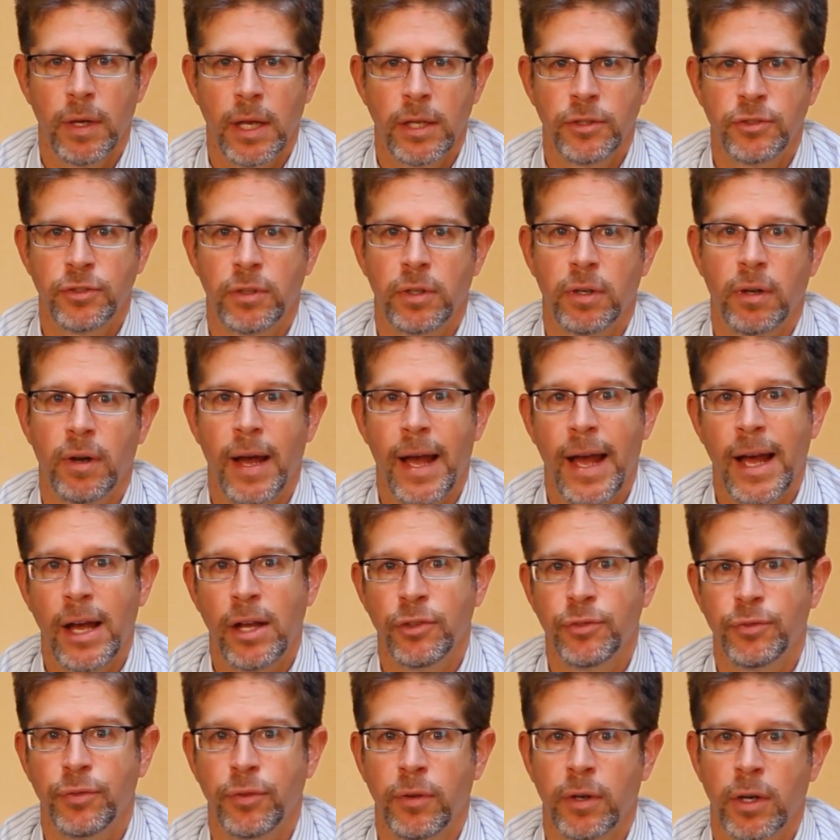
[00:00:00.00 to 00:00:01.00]
as it
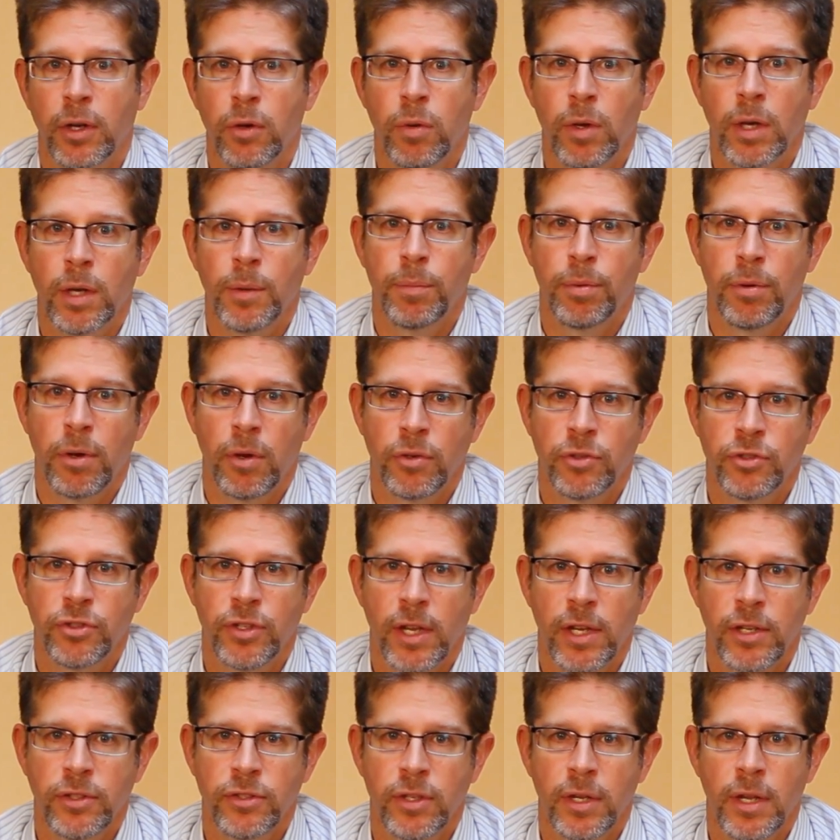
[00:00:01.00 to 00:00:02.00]
allows for a quick
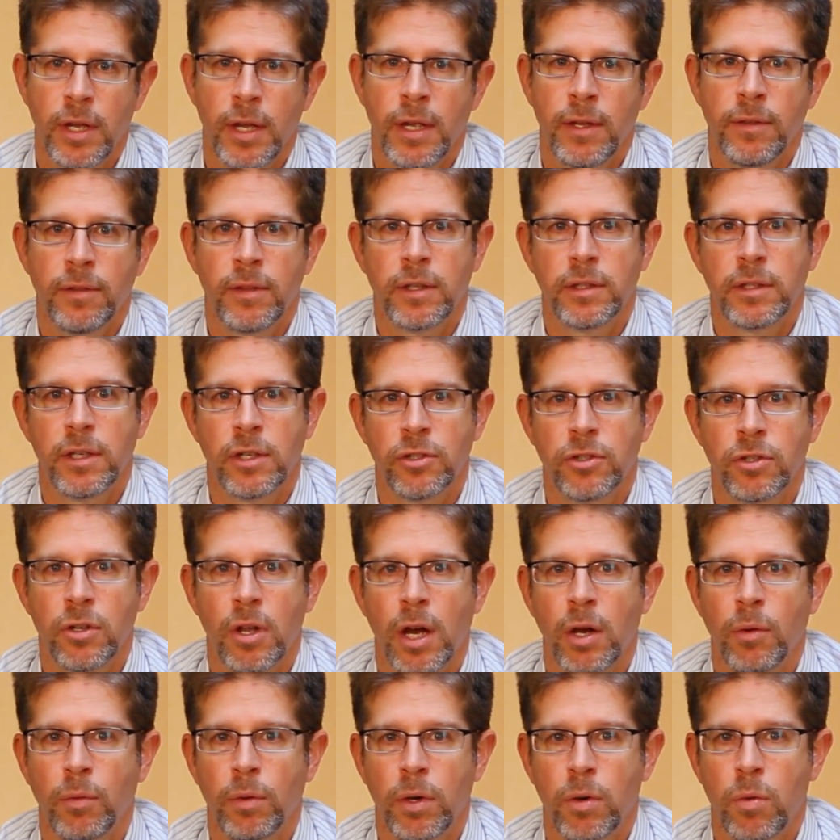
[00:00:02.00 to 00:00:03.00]
process that does
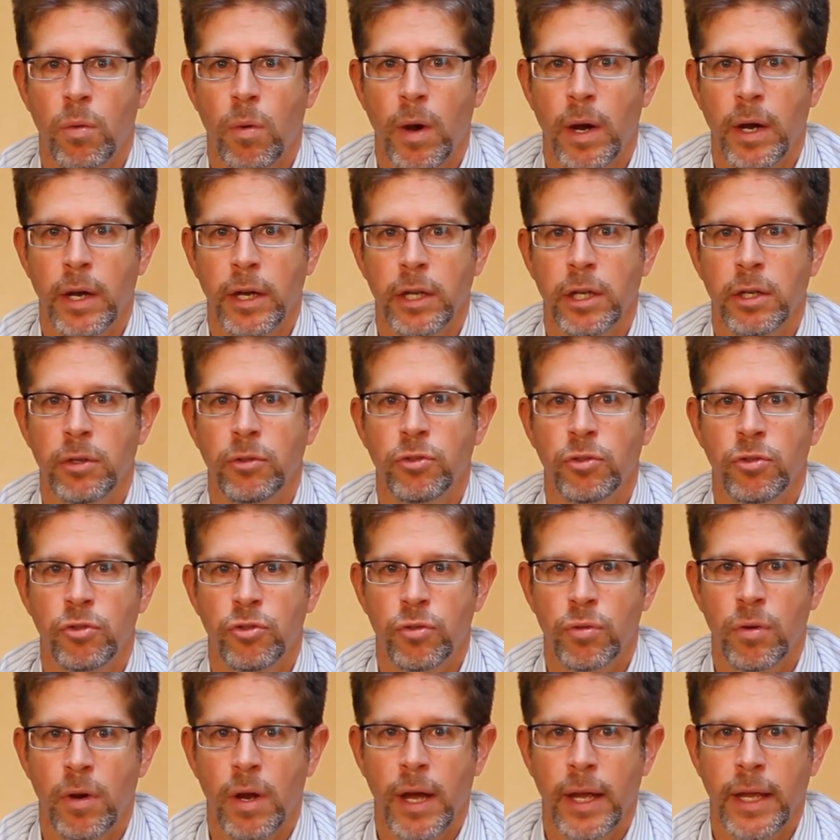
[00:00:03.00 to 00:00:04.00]
not require you to
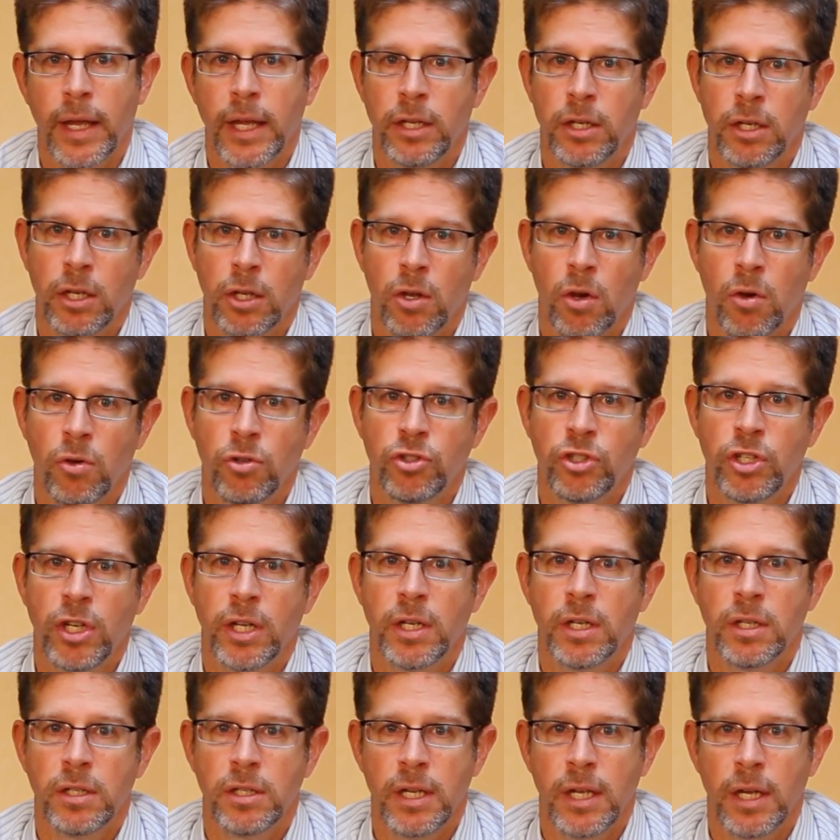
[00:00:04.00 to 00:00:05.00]
try and
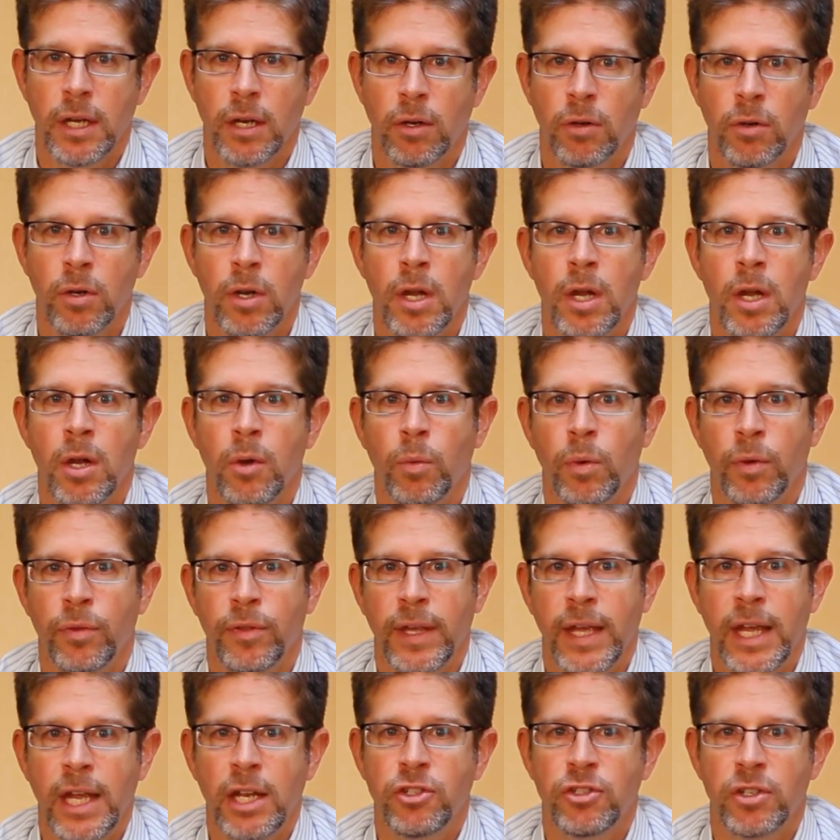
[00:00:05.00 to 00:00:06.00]
negotiate a deal
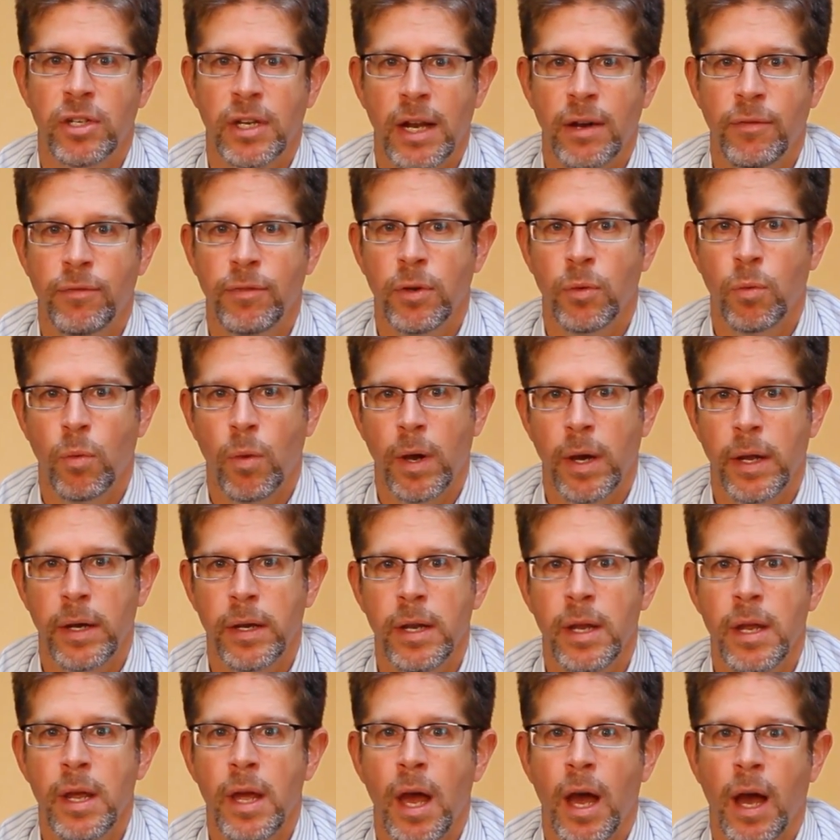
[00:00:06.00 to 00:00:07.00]
with each and every
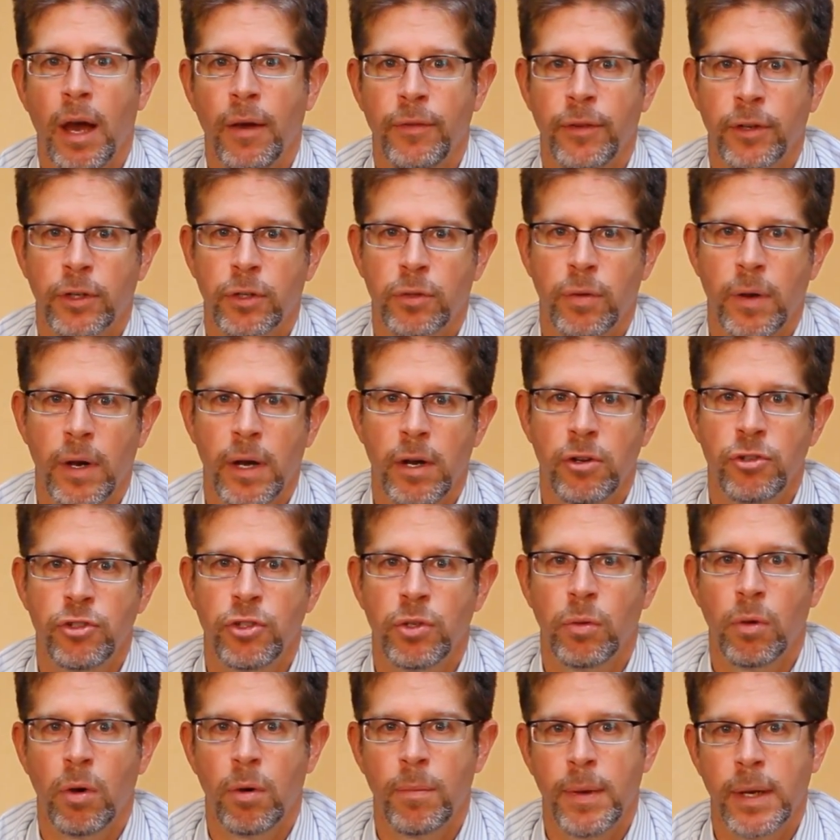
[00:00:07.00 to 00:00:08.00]
one of the
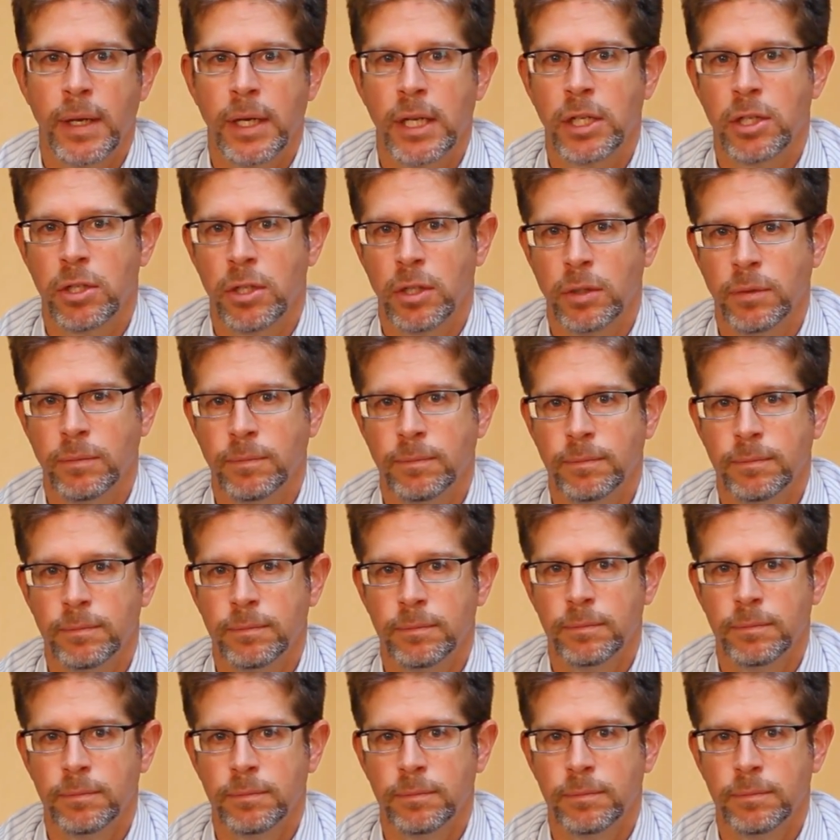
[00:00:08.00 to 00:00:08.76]
creditors you owe money to.